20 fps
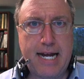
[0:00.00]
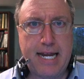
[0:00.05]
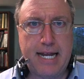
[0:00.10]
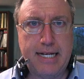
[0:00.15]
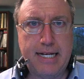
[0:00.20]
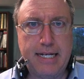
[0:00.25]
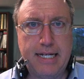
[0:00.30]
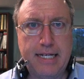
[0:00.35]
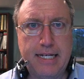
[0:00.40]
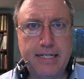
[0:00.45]

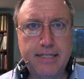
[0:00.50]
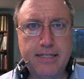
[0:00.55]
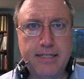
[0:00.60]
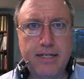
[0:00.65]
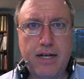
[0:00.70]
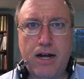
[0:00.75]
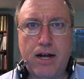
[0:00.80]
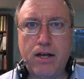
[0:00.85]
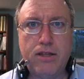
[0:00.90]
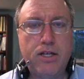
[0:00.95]
endings
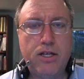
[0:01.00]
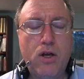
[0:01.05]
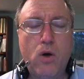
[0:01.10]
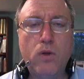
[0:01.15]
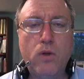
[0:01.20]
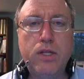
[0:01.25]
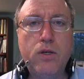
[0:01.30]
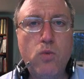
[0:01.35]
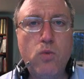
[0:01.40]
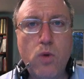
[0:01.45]
are the
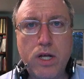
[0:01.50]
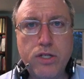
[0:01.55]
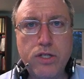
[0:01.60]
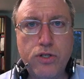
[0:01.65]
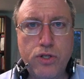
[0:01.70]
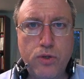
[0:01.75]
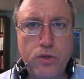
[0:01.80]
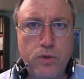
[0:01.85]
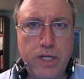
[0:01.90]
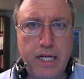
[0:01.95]
only
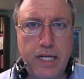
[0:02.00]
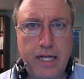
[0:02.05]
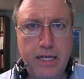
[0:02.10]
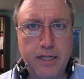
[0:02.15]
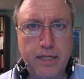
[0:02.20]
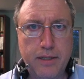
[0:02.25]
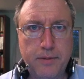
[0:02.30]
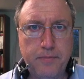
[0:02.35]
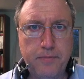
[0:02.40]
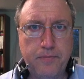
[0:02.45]
ones you need.